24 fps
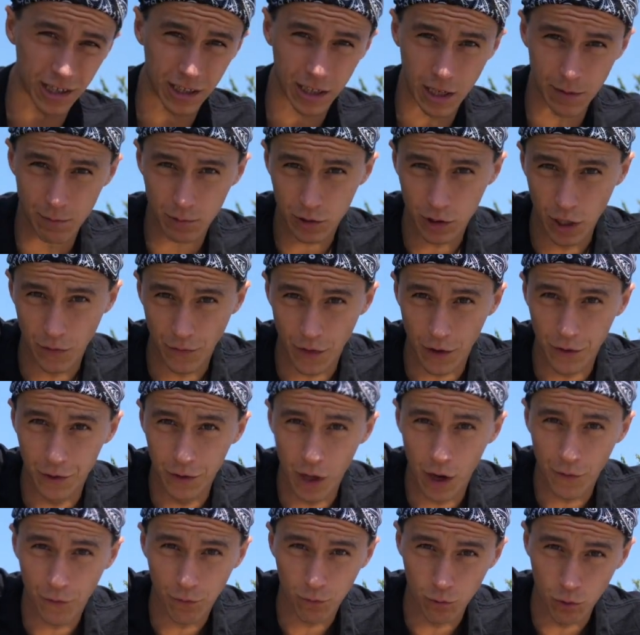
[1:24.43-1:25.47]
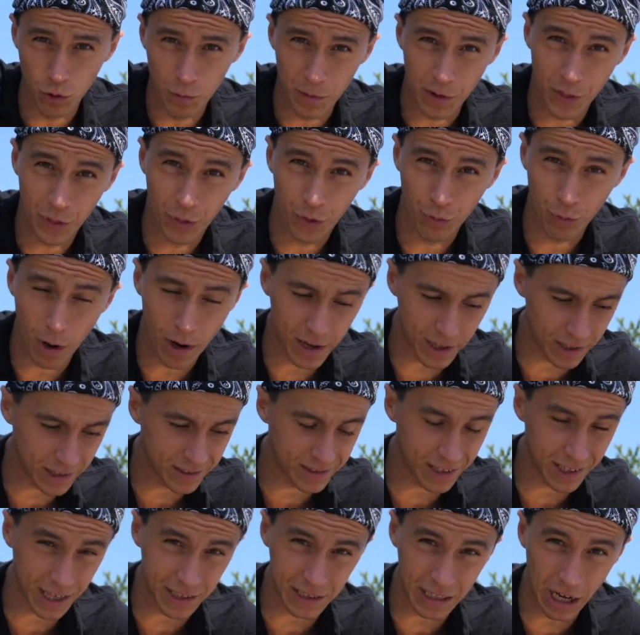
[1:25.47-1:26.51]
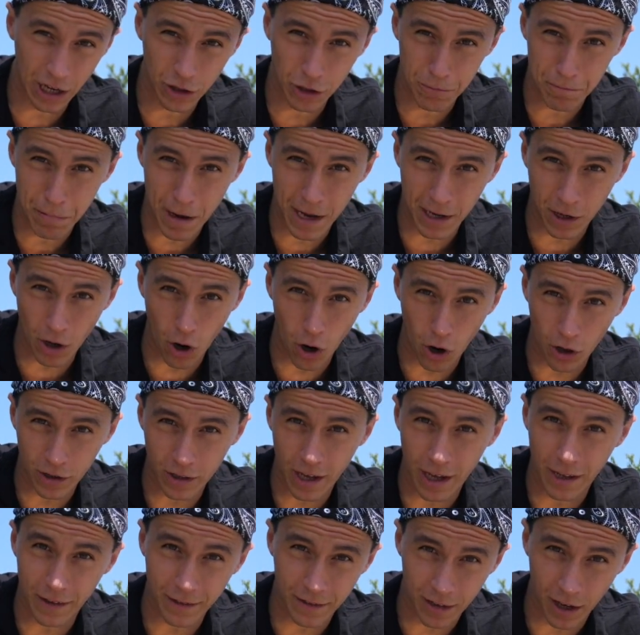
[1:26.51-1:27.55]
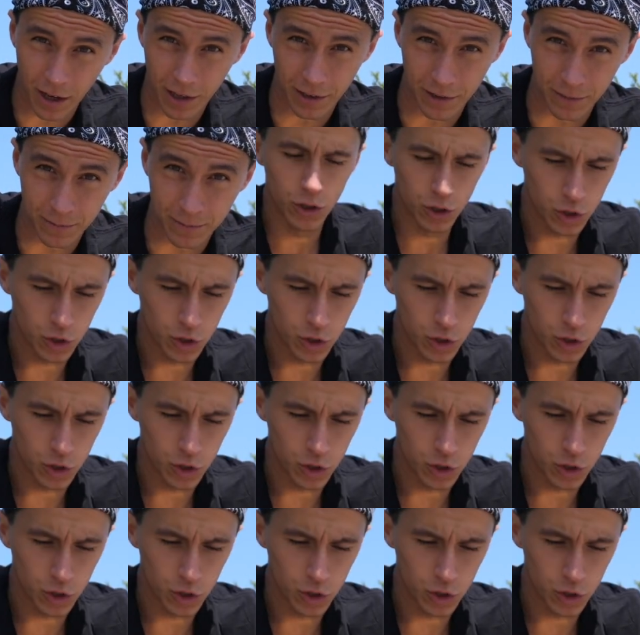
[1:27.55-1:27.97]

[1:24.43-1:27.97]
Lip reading: and give yourself enough room and threading to get the other peg on and tight.